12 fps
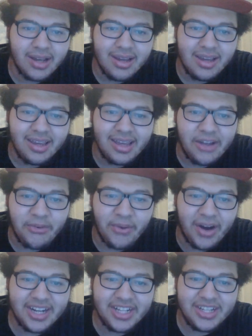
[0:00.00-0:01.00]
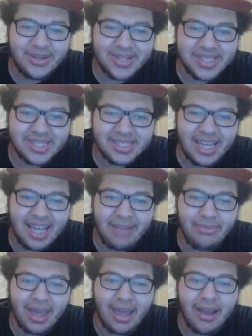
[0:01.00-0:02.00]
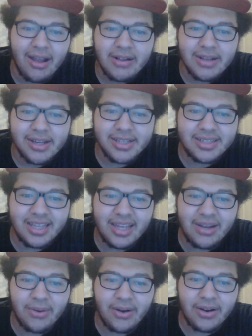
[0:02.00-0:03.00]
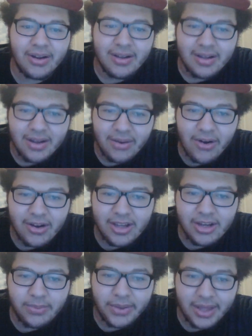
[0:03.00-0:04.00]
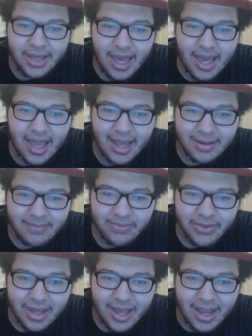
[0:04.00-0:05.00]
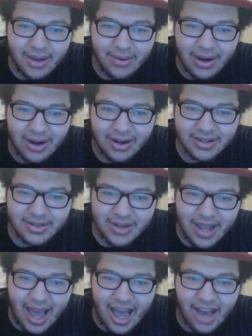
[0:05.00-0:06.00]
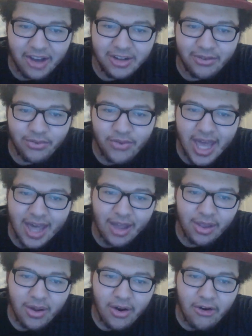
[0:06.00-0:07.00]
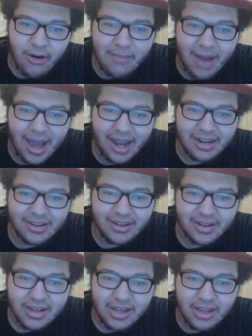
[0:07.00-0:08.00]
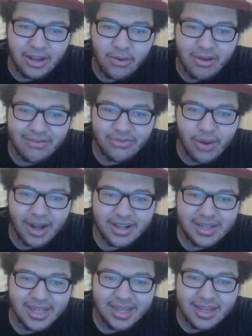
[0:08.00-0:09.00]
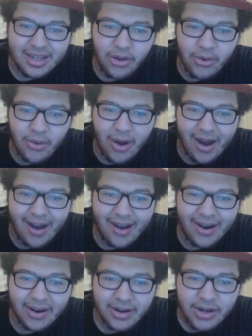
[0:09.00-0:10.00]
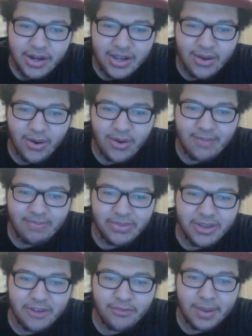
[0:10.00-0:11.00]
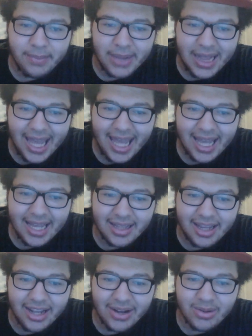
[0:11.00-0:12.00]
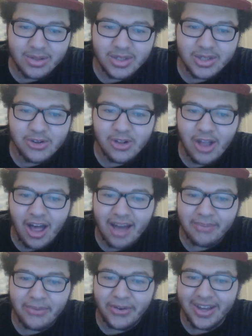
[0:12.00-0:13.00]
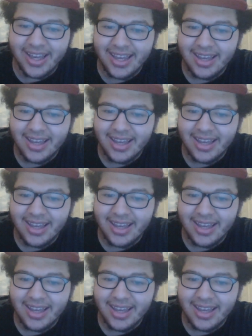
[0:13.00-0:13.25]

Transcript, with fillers: He wanted you to see me, see where where you began, where how you failed. Remind you of what you are. You're you've been playing your hero too long, boy.